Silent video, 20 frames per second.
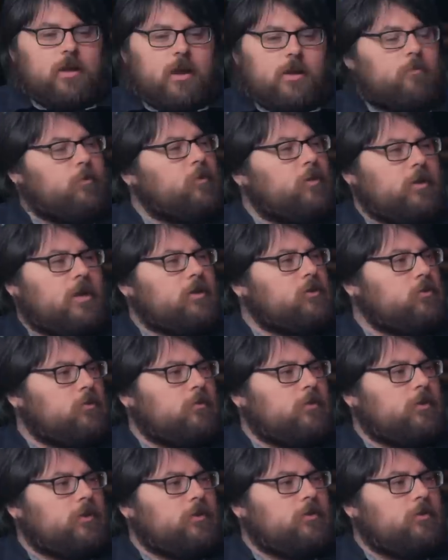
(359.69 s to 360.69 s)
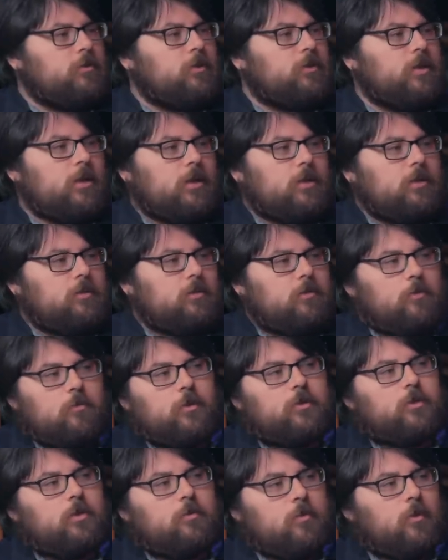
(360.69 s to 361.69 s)
I, we're not sure what they're doing there,
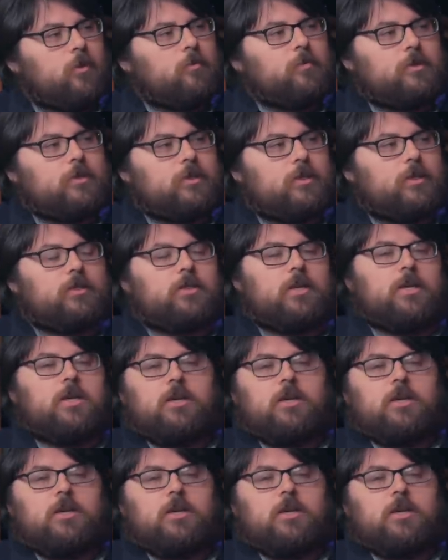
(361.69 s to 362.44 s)
what their purpose is.